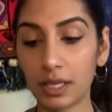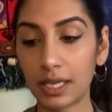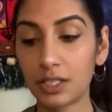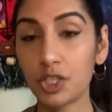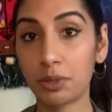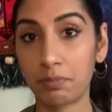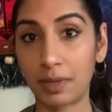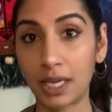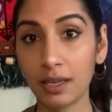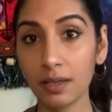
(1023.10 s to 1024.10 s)
to
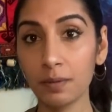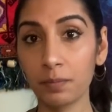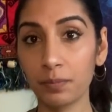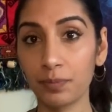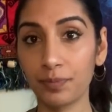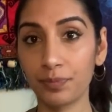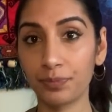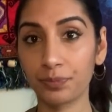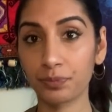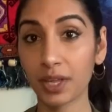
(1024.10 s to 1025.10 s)
me,
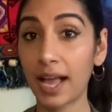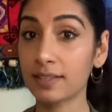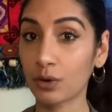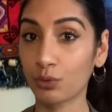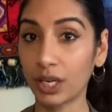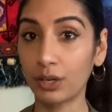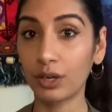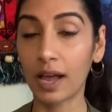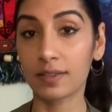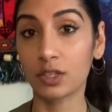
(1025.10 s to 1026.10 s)
as a reader,
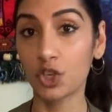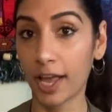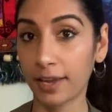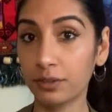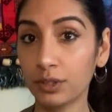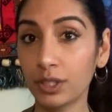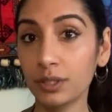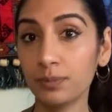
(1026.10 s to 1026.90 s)
as a channeler,